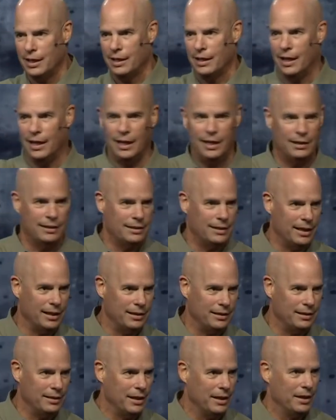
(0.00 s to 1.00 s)
and,
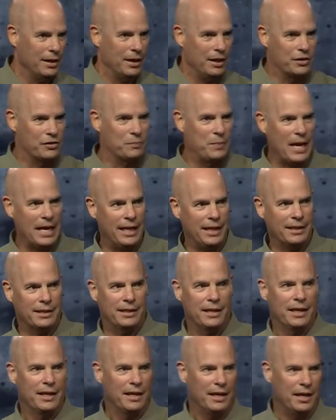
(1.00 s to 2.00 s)
and Hispanic
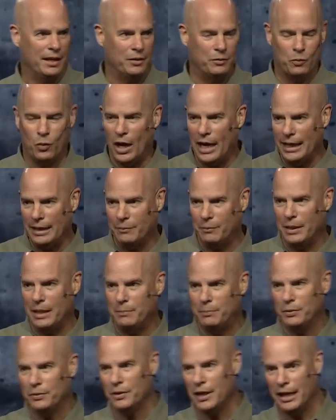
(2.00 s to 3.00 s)
and white
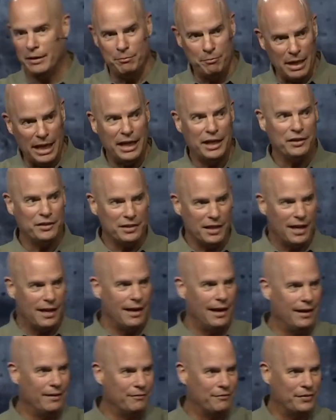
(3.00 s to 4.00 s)
people and male
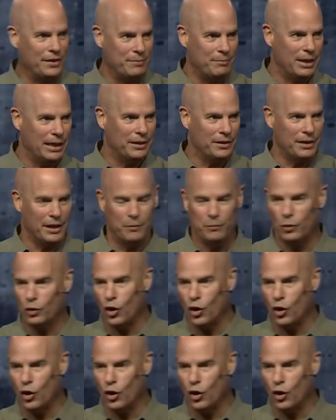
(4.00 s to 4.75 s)
and female. And we're